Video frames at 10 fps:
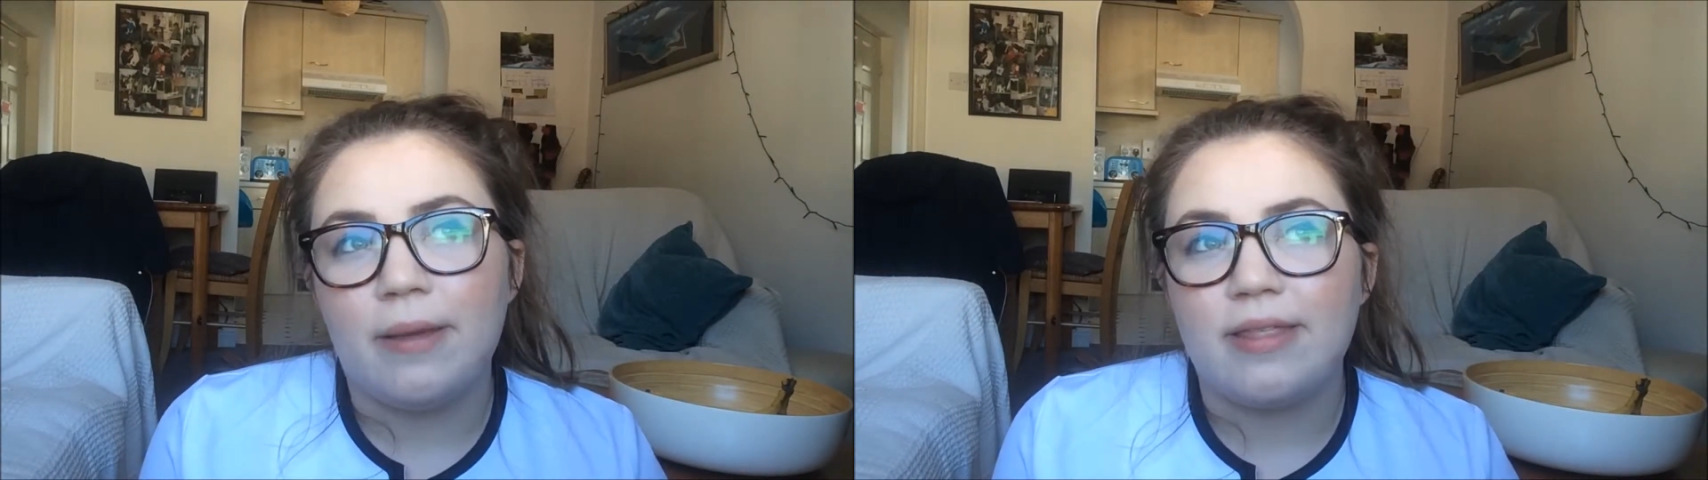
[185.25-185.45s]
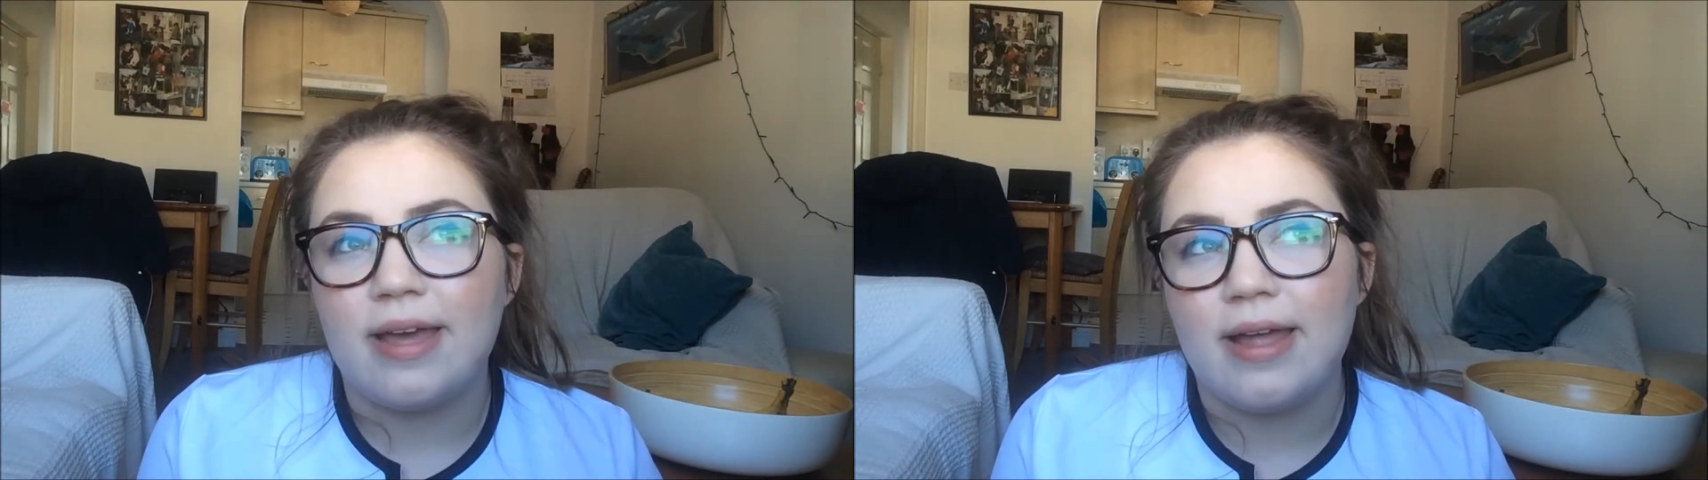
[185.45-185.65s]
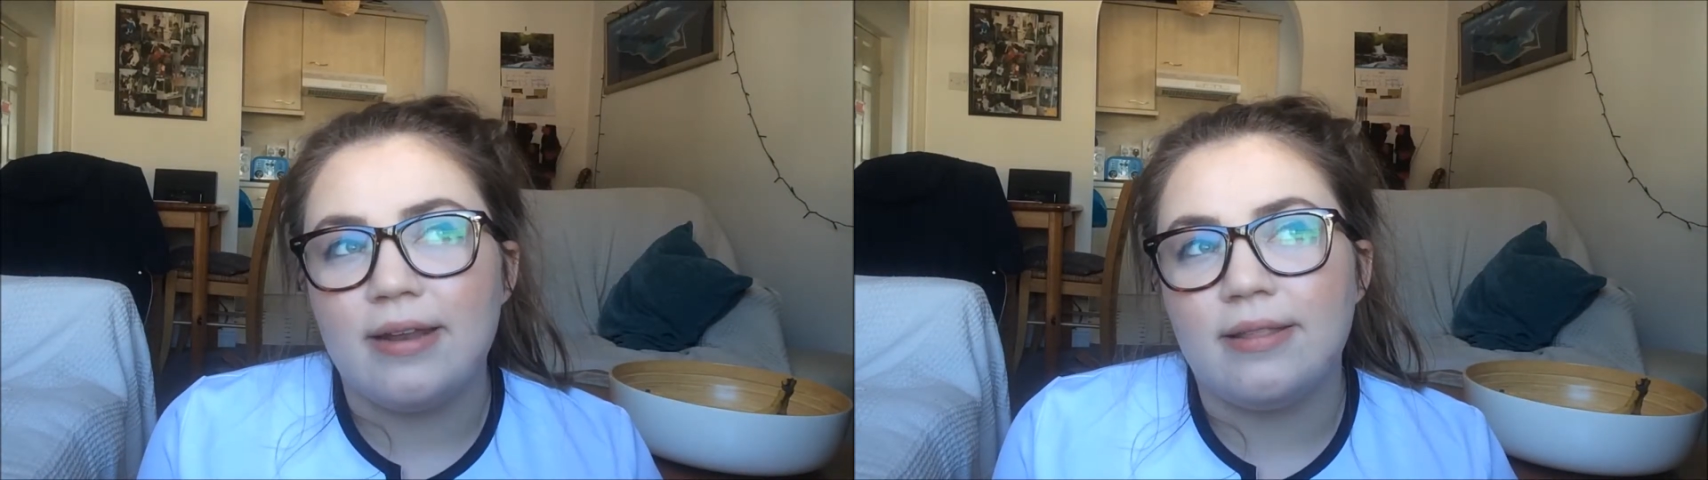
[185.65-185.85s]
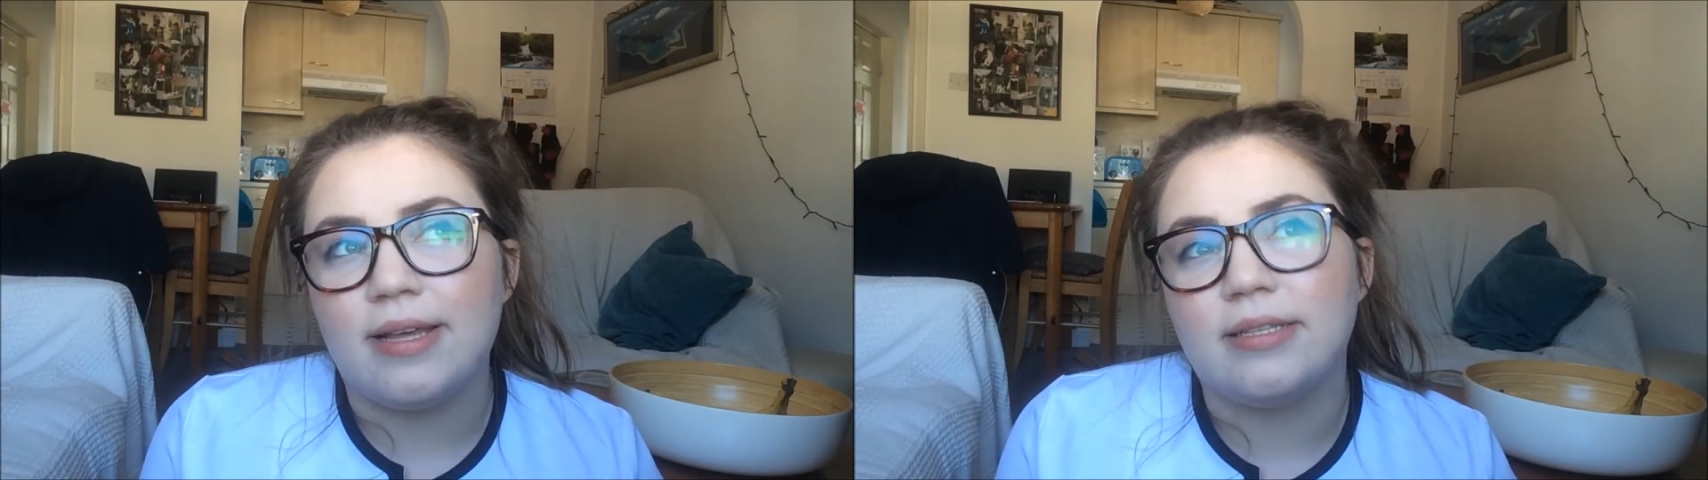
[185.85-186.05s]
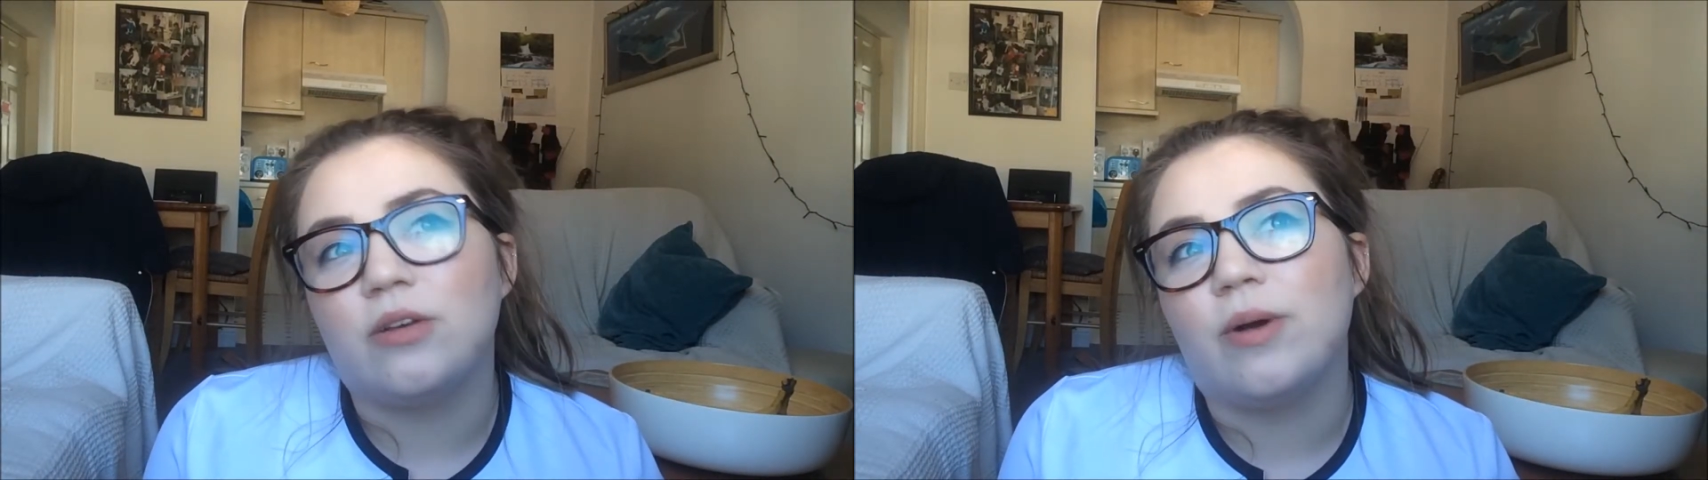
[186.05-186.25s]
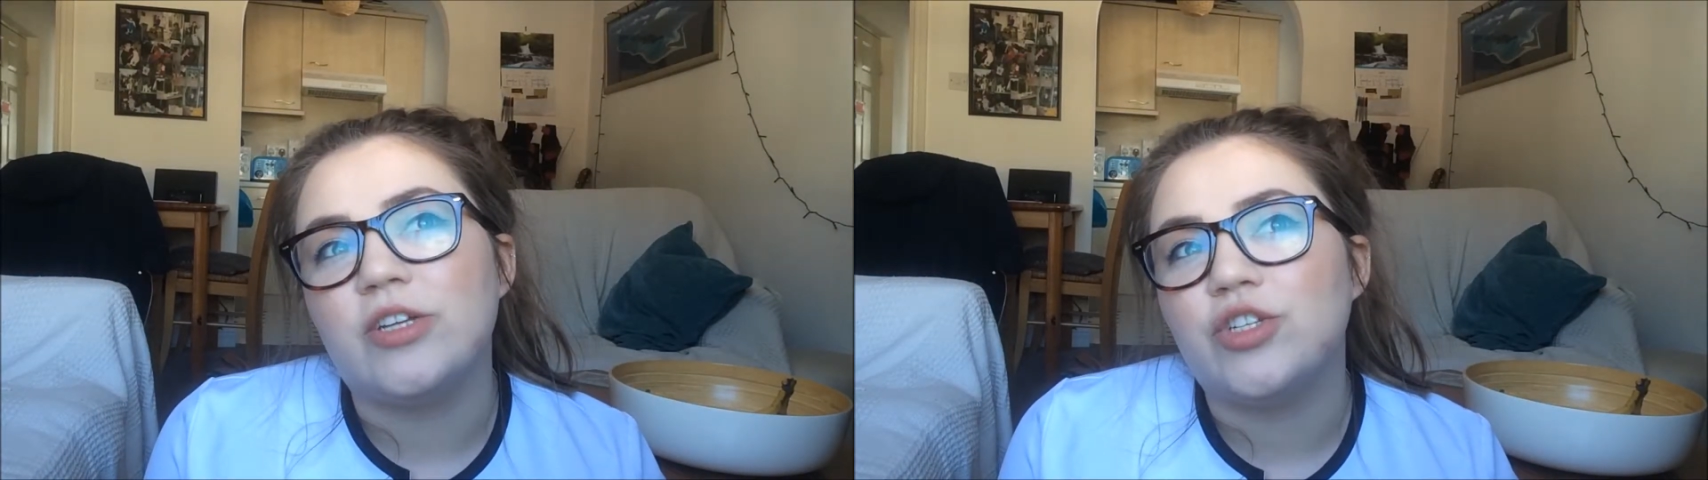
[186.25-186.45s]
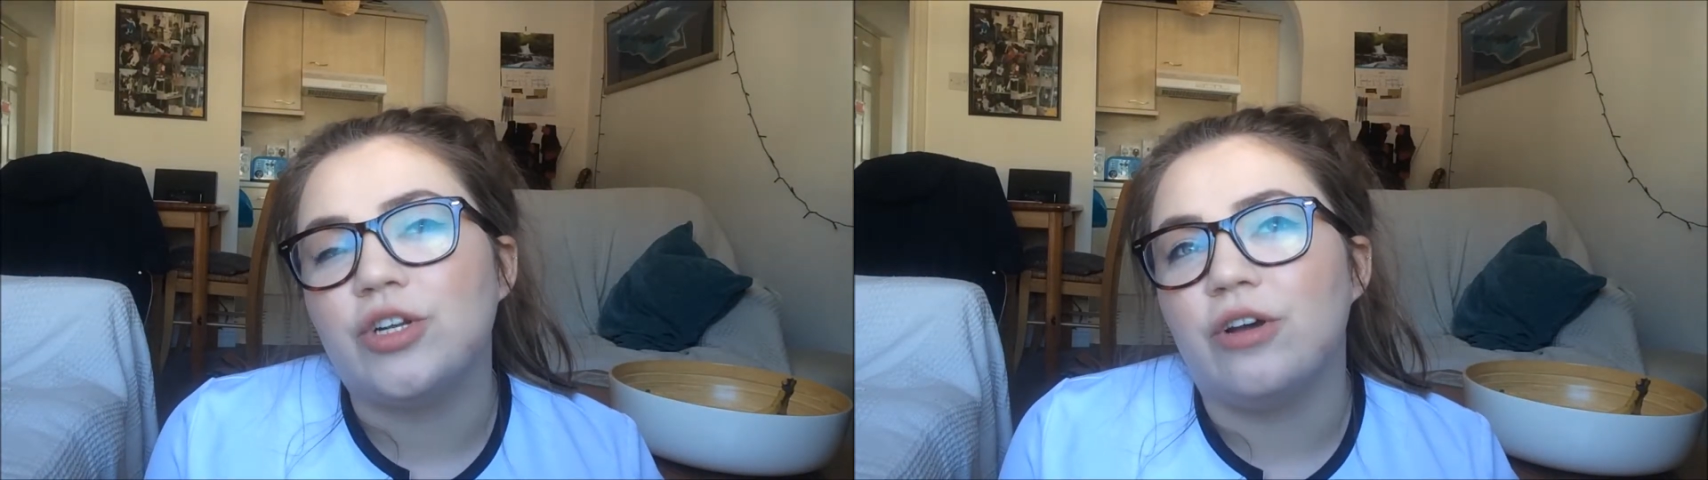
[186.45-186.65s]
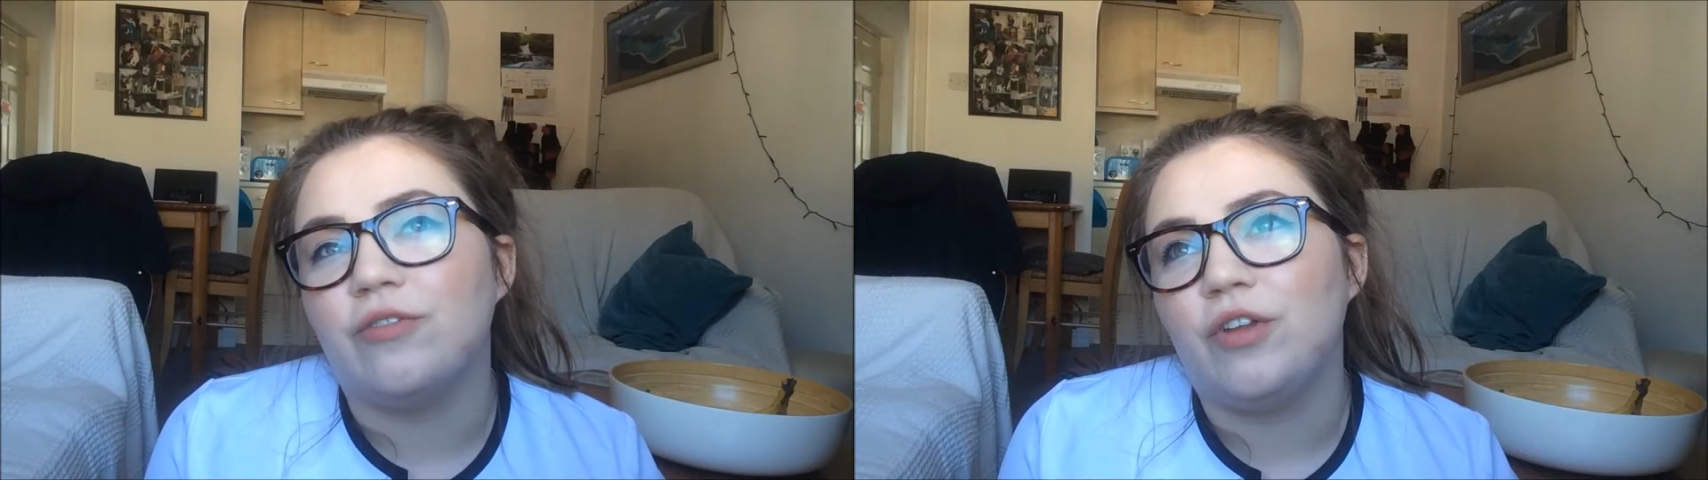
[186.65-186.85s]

But then there's the question of,